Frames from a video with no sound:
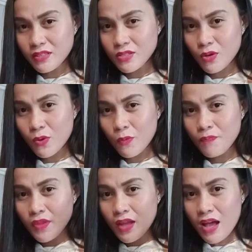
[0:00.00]
So
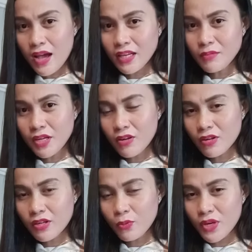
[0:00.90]
I and my
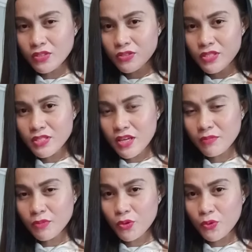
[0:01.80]
daughter went to the
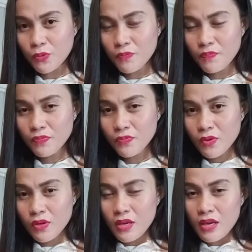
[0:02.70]
same room,
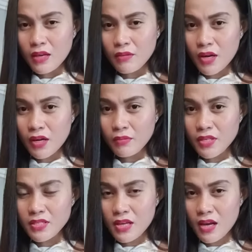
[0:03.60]
and
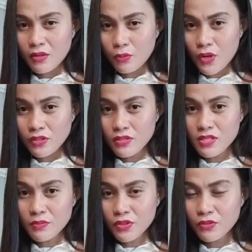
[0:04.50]
my son went to the
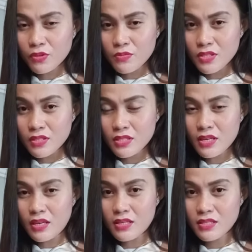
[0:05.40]
separate room since
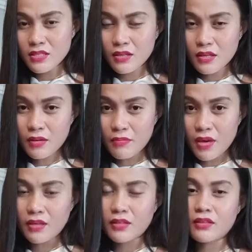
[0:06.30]
he is a
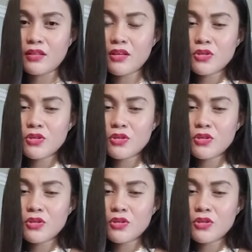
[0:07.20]
male.